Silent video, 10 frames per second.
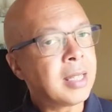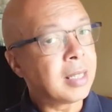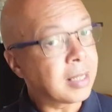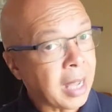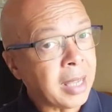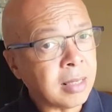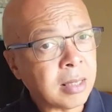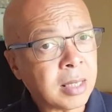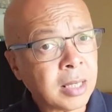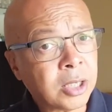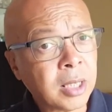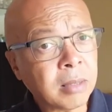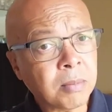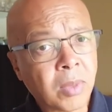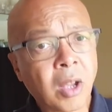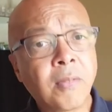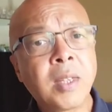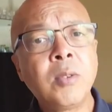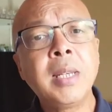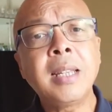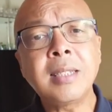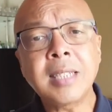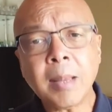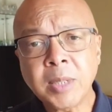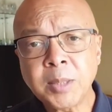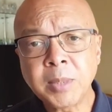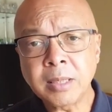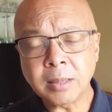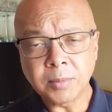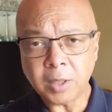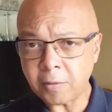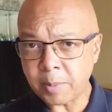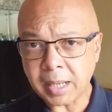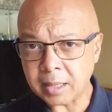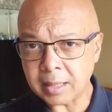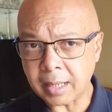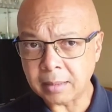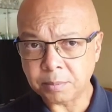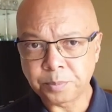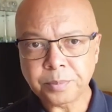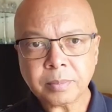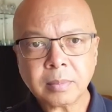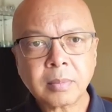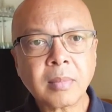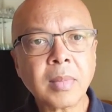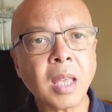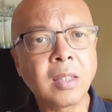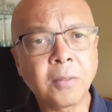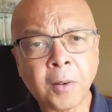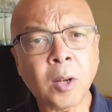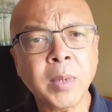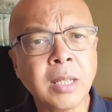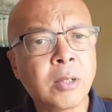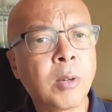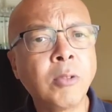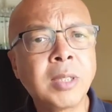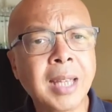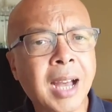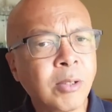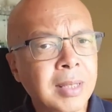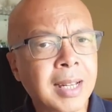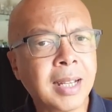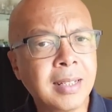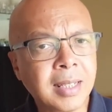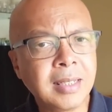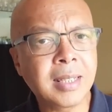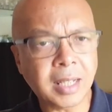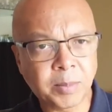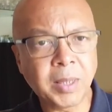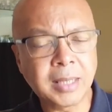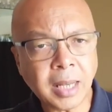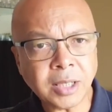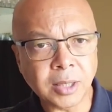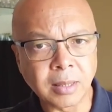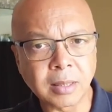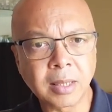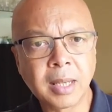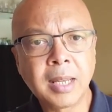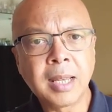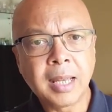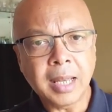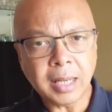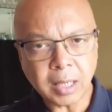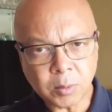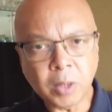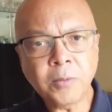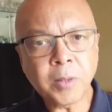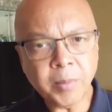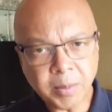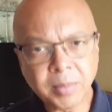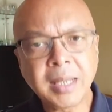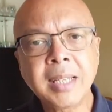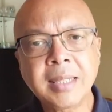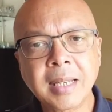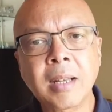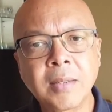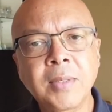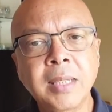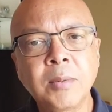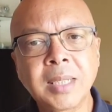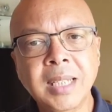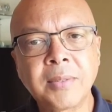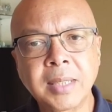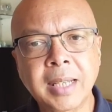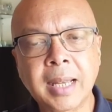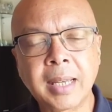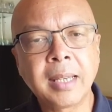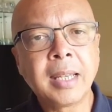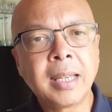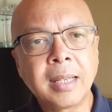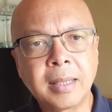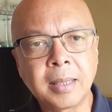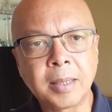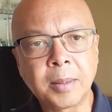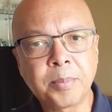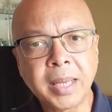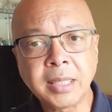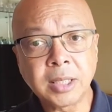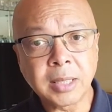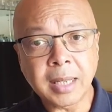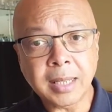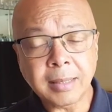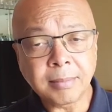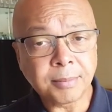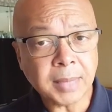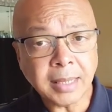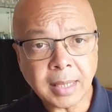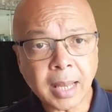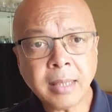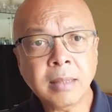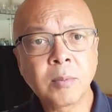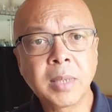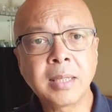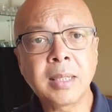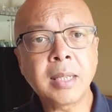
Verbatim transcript: the Zionist teaching of the re-establishment of Palestine. The following quotes outline these expectations, and I quote from the "Millions Now Living Will Never Die," uh, page eighty-eight, where it